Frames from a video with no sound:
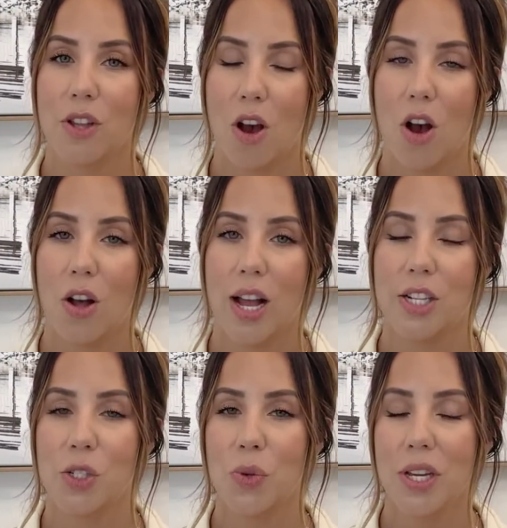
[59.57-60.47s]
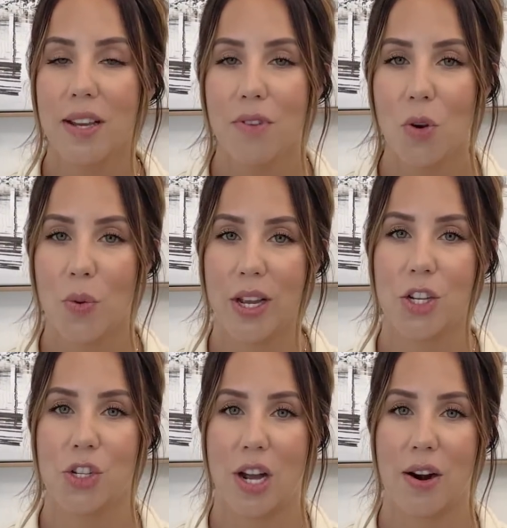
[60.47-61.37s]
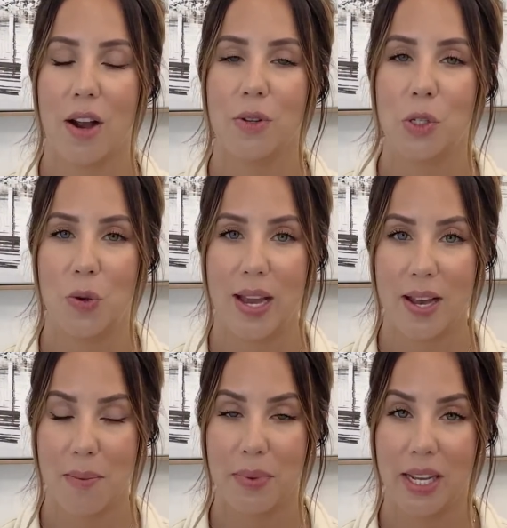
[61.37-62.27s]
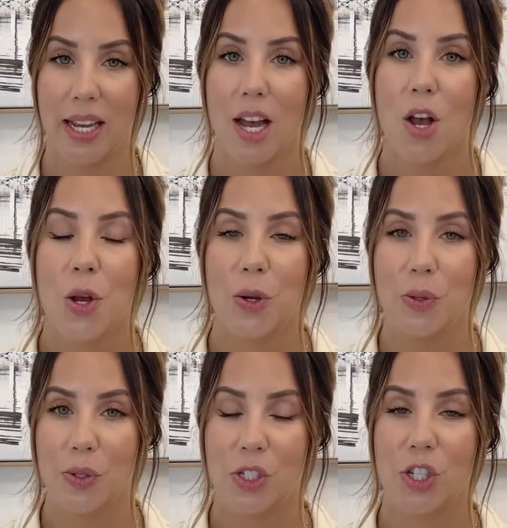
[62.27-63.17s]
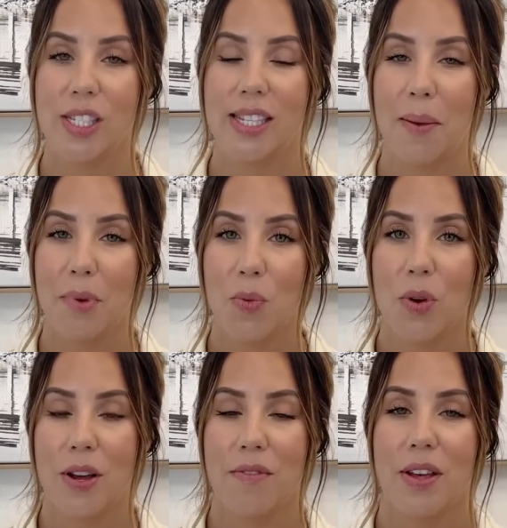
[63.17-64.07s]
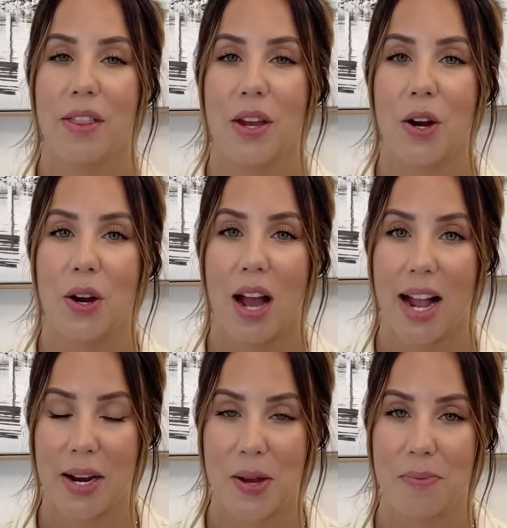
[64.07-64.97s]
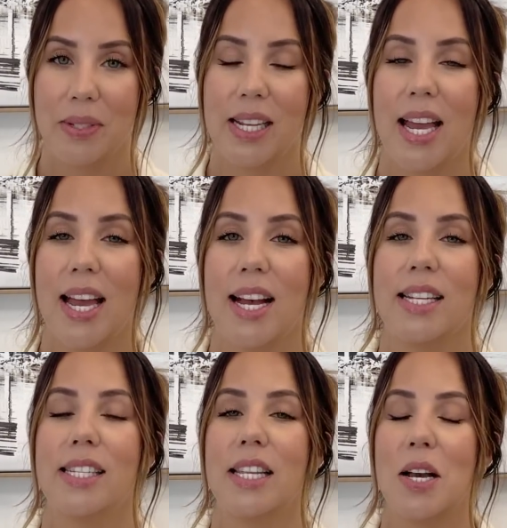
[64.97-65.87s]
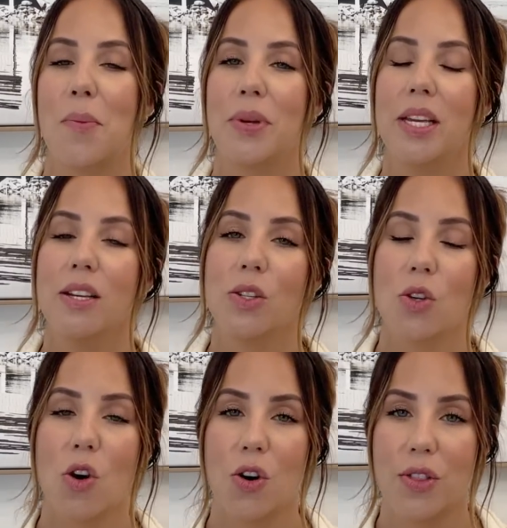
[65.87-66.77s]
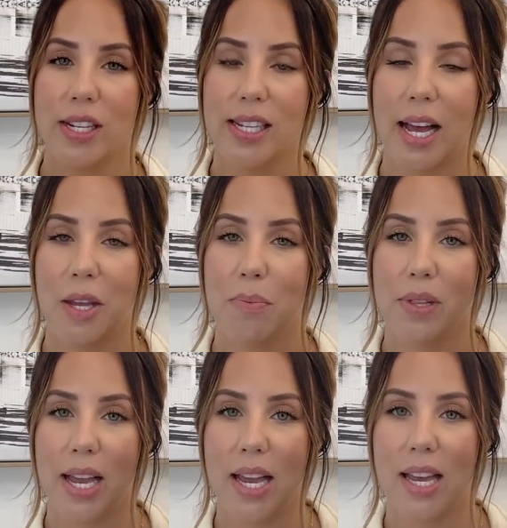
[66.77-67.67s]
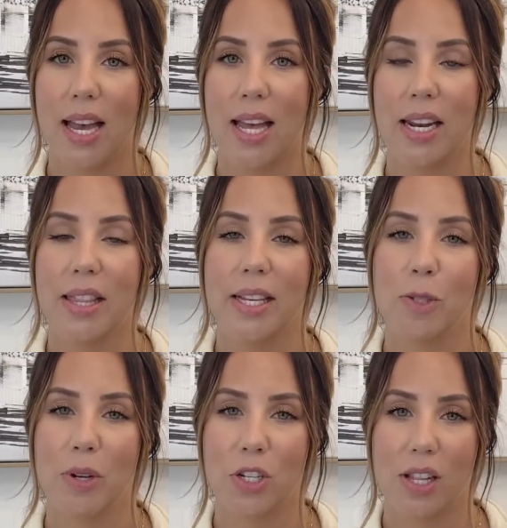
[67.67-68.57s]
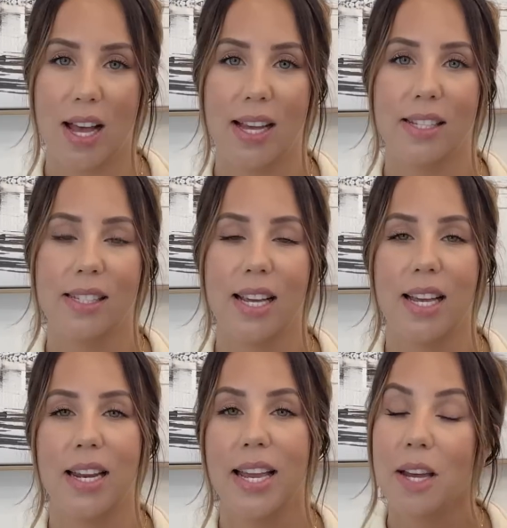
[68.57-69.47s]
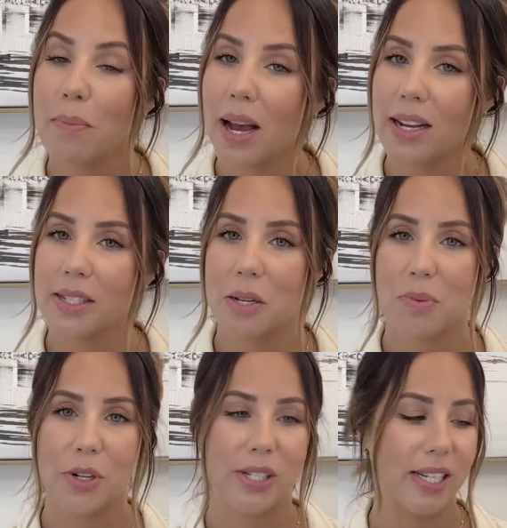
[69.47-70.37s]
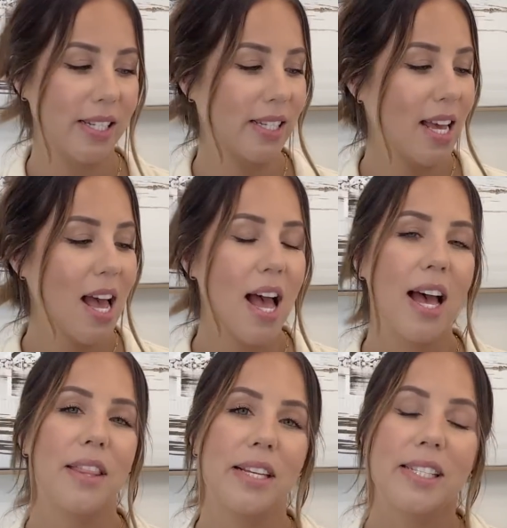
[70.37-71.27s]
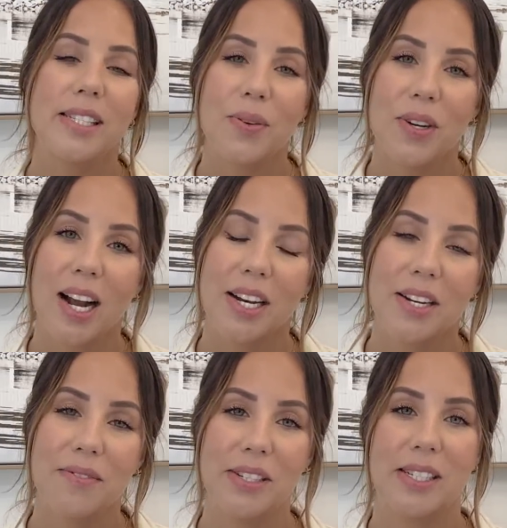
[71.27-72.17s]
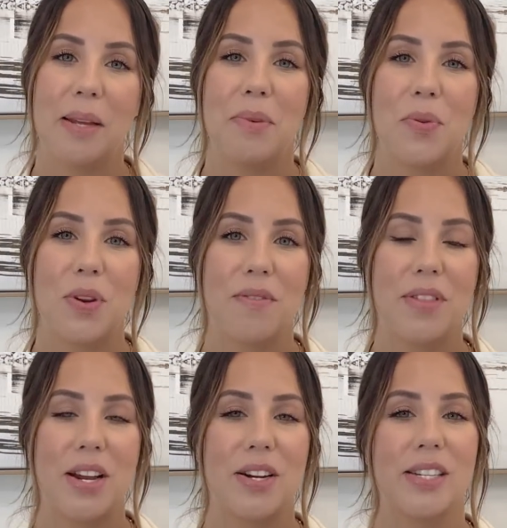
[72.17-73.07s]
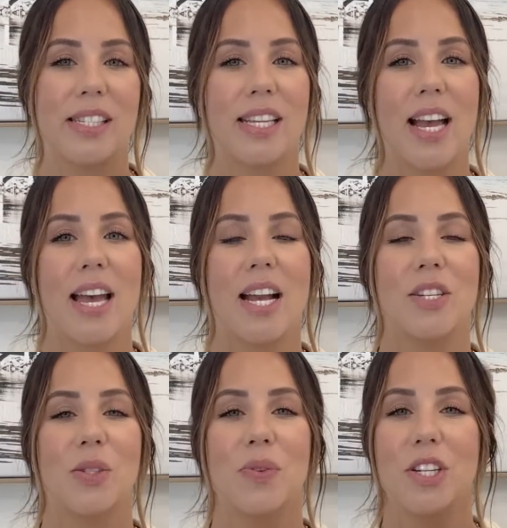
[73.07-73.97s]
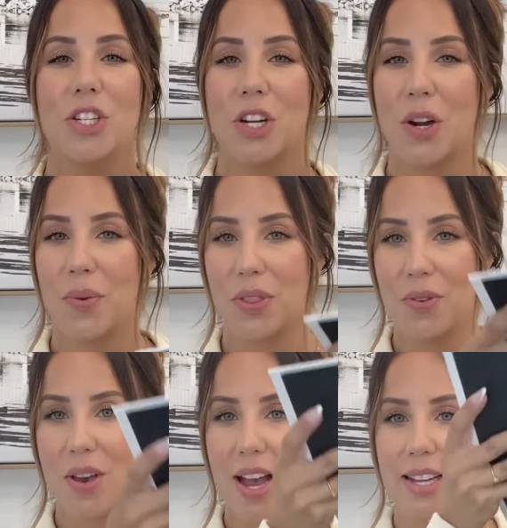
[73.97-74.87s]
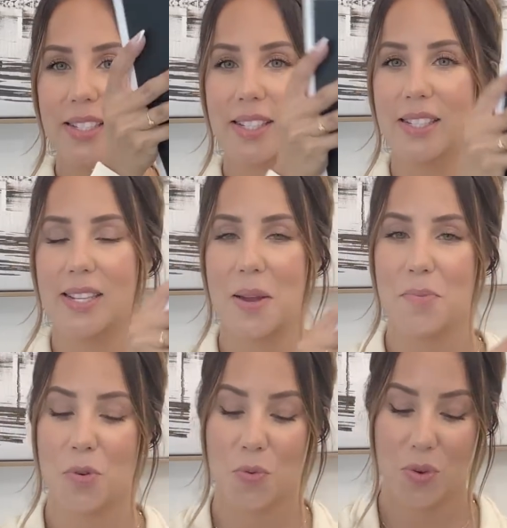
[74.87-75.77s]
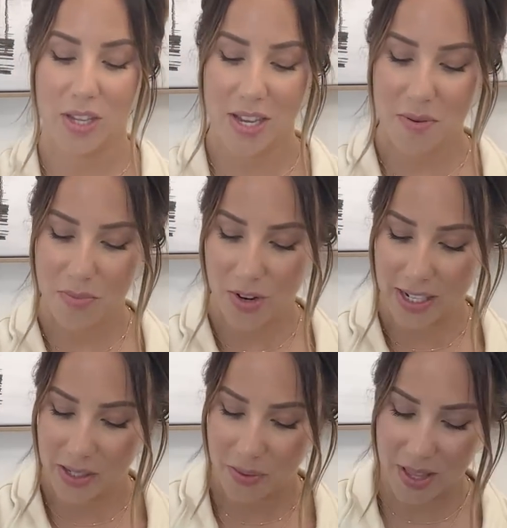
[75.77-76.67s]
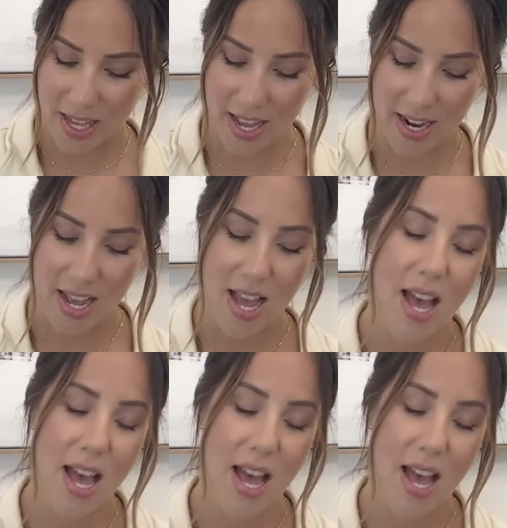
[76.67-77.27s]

the haul, I just wanna give a quick shout out to a company who's just sent me one of their items, and the company is called Teddy Blake, and they specialize in handbags and purses, and they were kind enough to send me one of theirs, and I just want to share it with you guys because I'm really impressed with it.